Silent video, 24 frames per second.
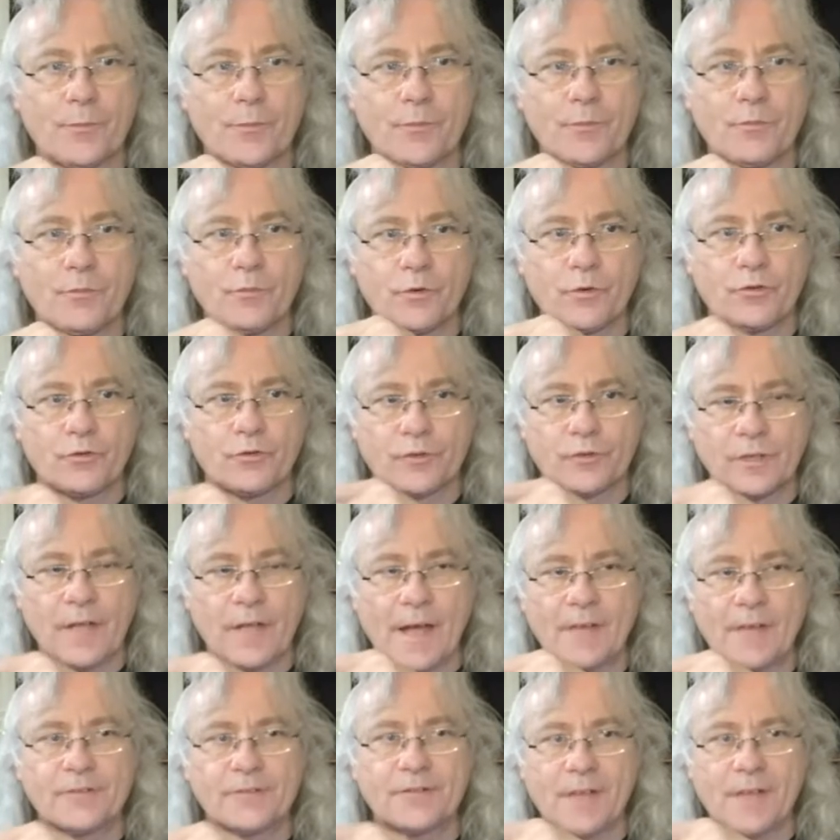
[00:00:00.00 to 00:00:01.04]
was the
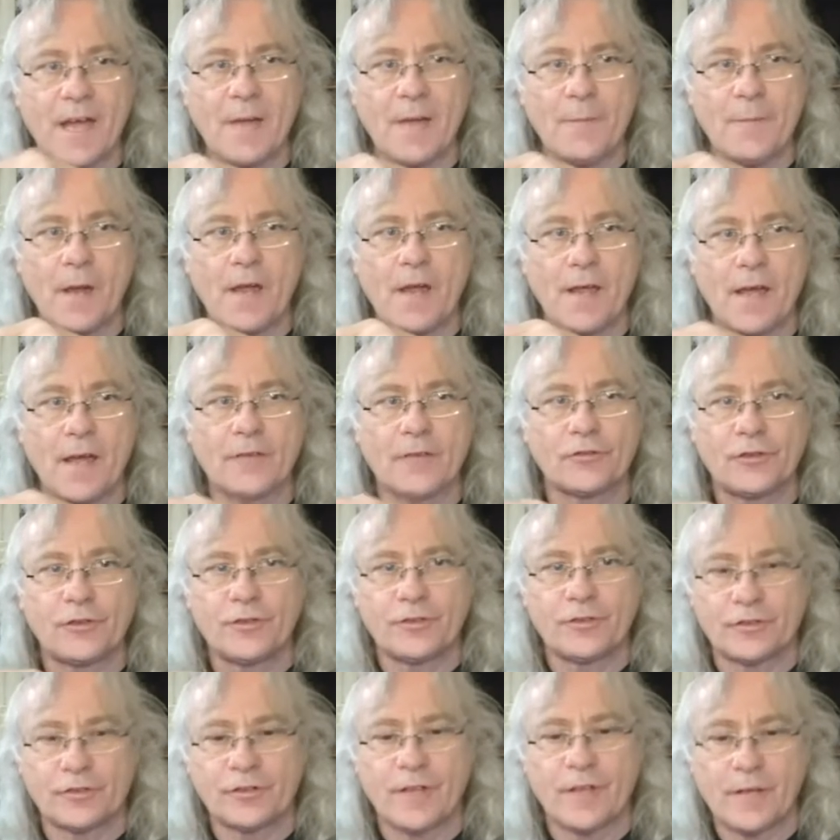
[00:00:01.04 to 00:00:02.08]
last time I actually
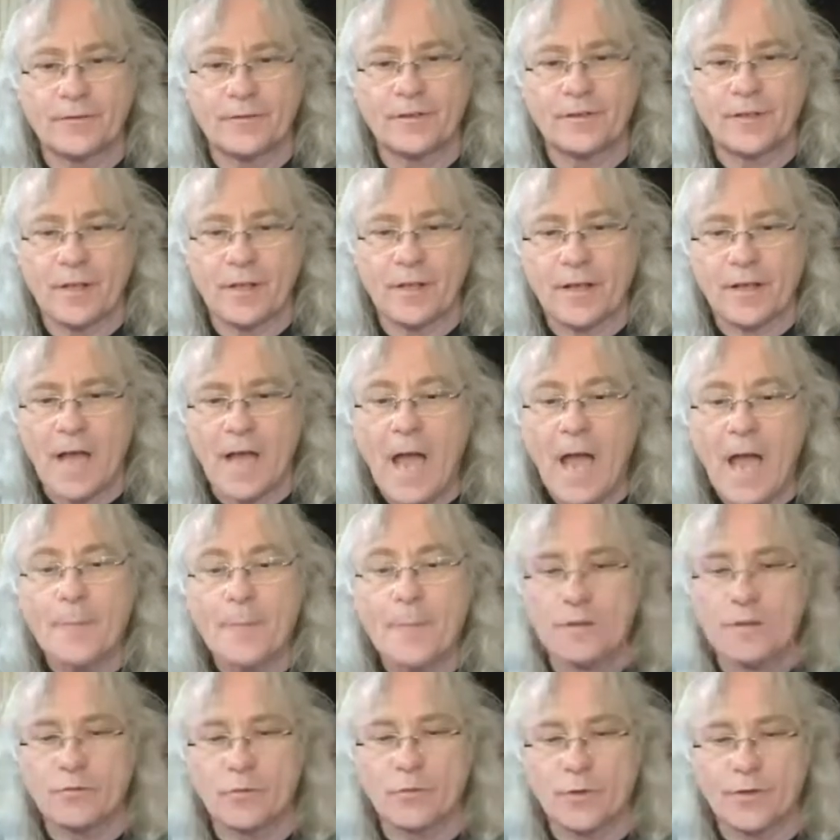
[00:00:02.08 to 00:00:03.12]
just left the
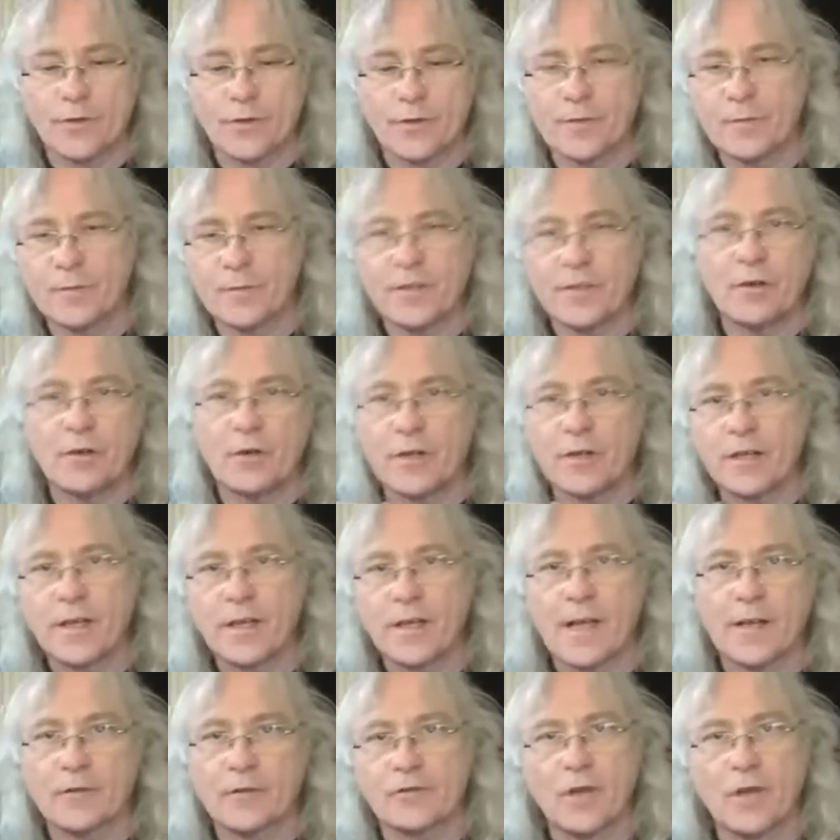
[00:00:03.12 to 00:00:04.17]
comment with him, and he kind
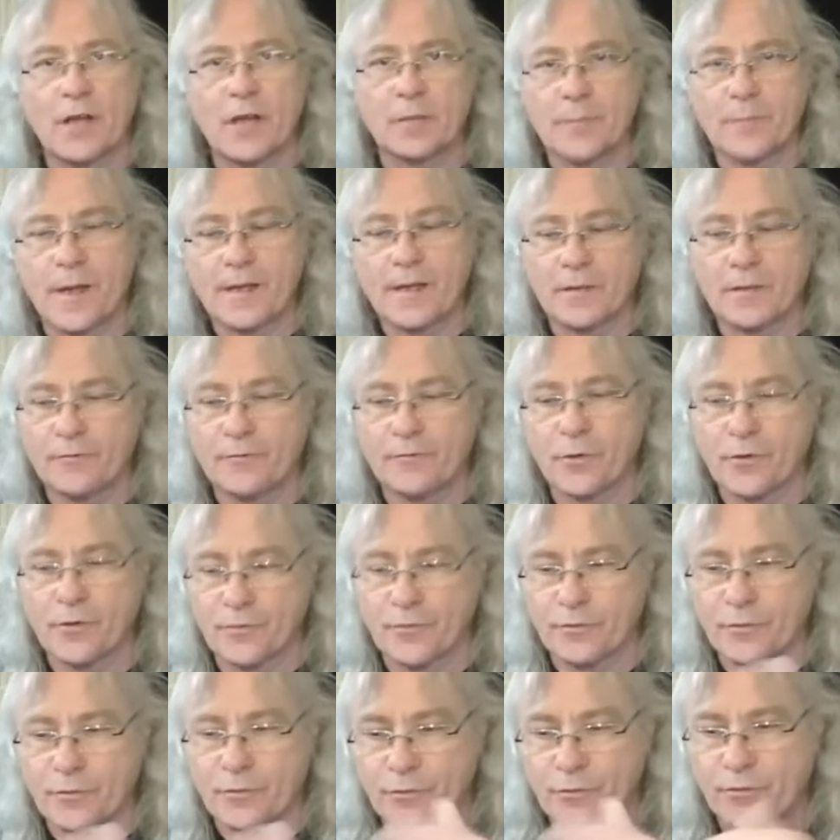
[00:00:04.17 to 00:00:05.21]
of talked back and forth
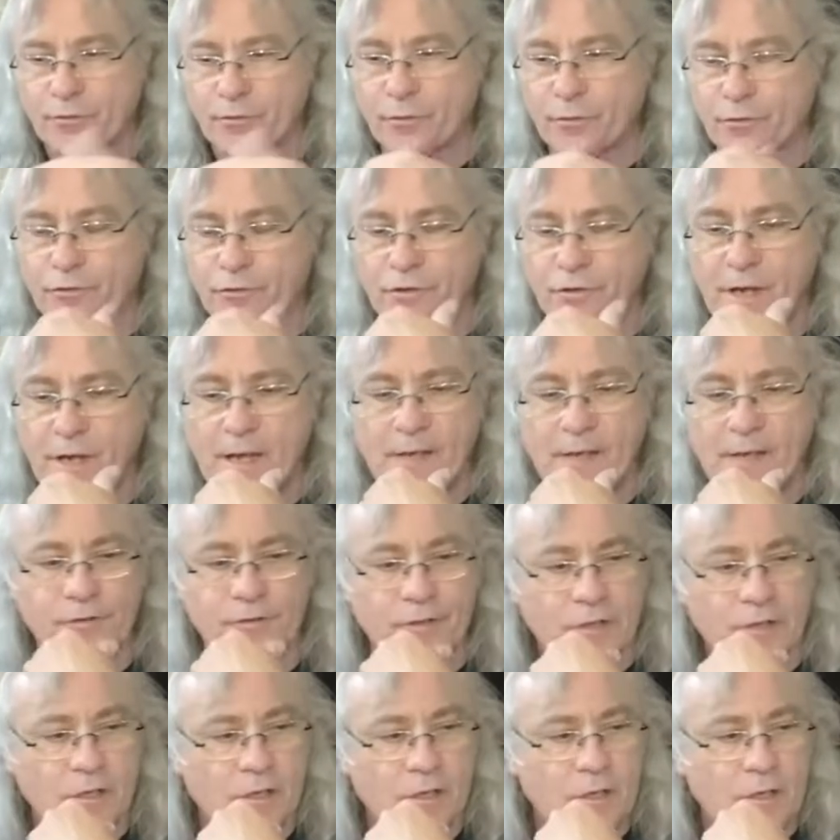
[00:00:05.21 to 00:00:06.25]
through the chats,
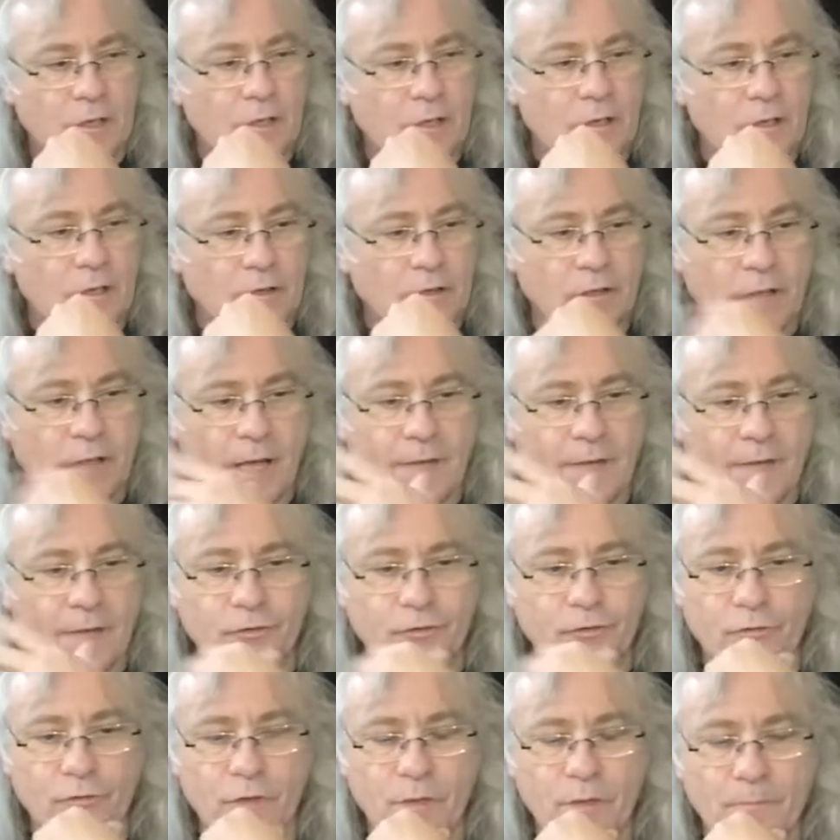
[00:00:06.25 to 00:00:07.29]
the live
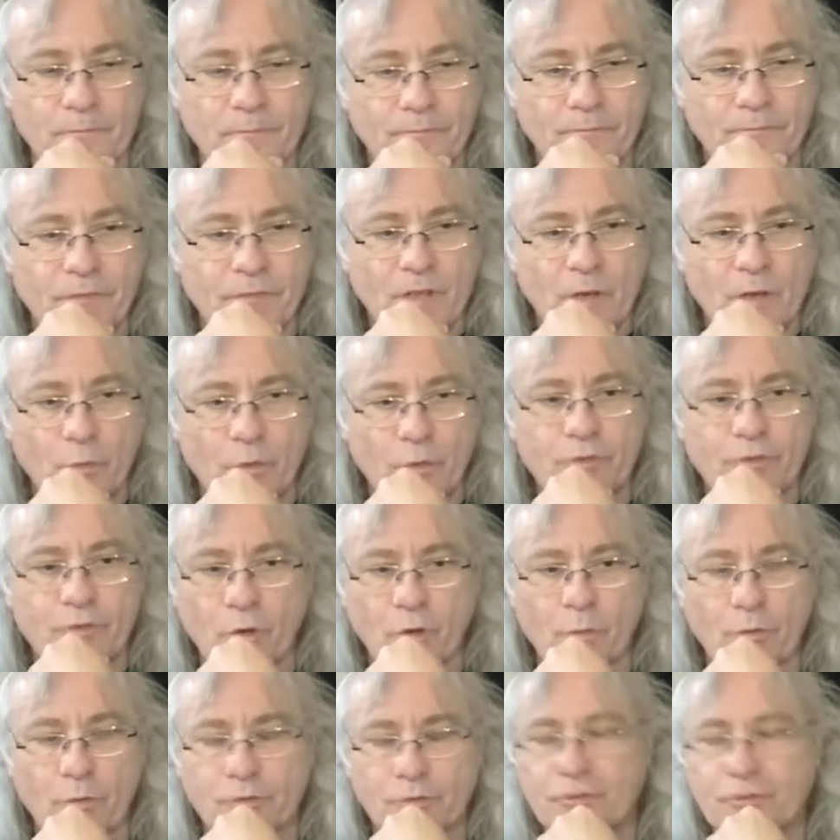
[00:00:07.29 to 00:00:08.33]
stream, was
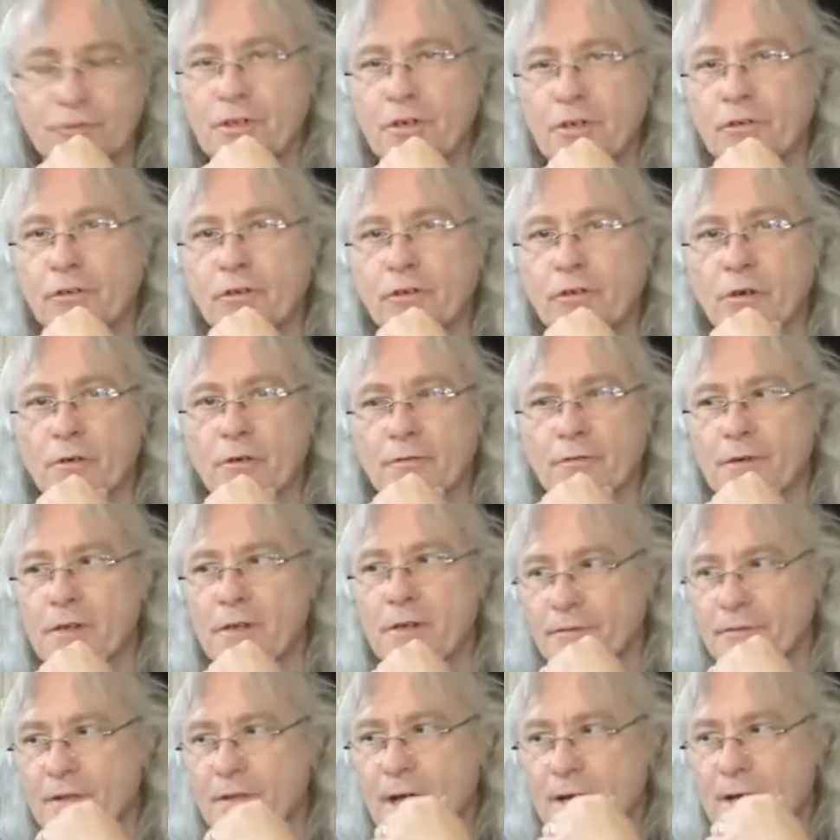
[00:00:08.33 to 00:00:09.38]
almost a year ago, if
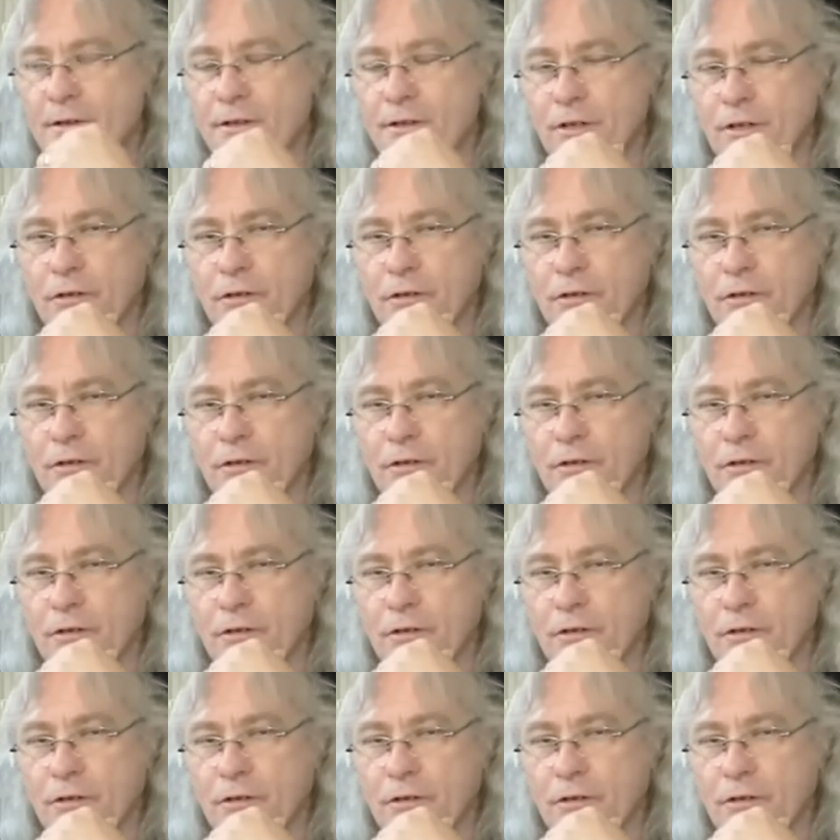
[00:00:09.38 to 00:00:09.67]
not a year